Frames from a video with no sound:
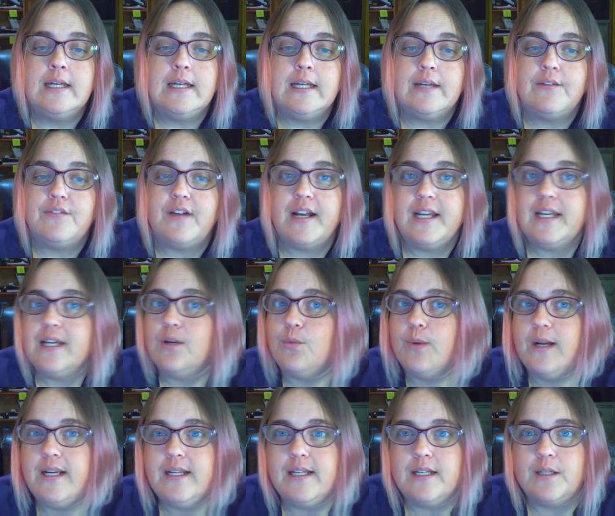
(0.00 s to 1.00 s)
finding a
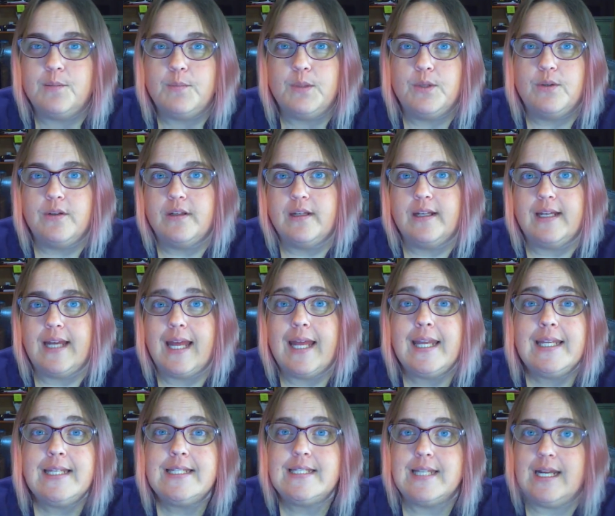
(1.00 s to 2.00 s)
writing community
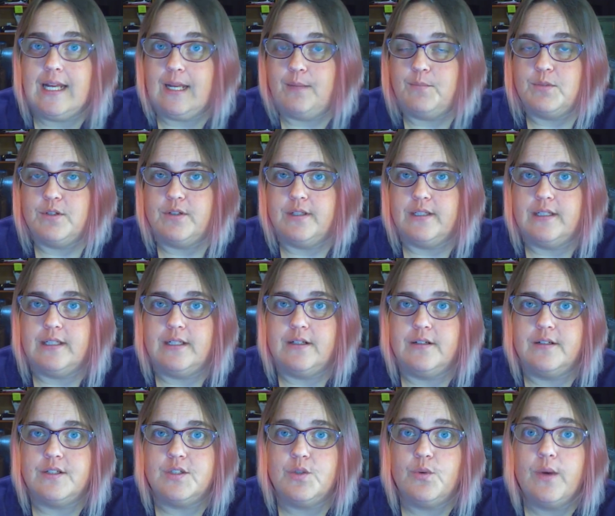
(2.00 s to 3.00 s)
anytime during the
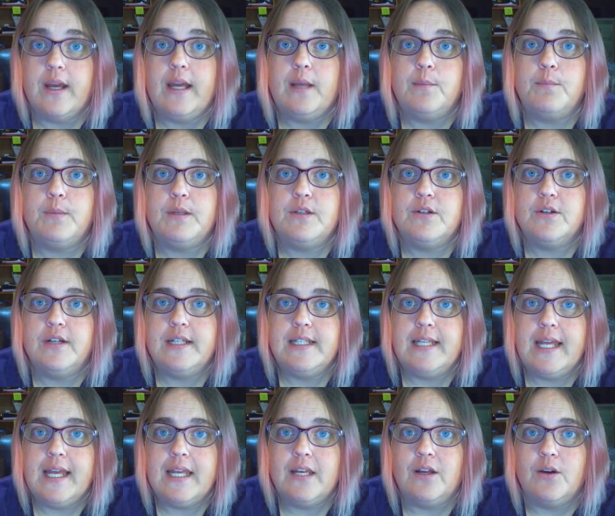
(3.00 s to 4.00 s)
year is great, but during
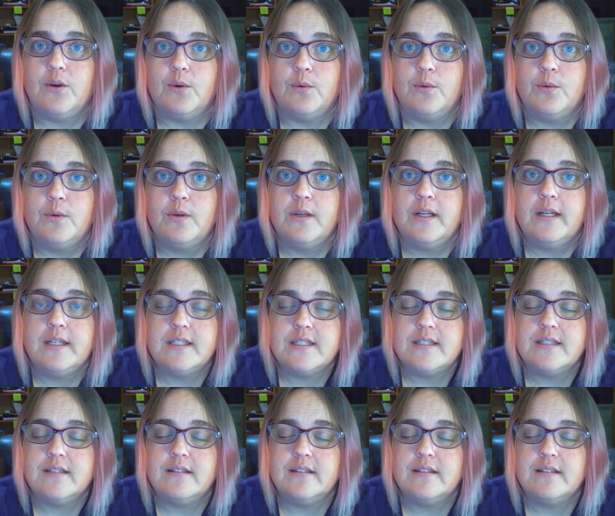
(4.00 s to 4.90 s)
Nano, it's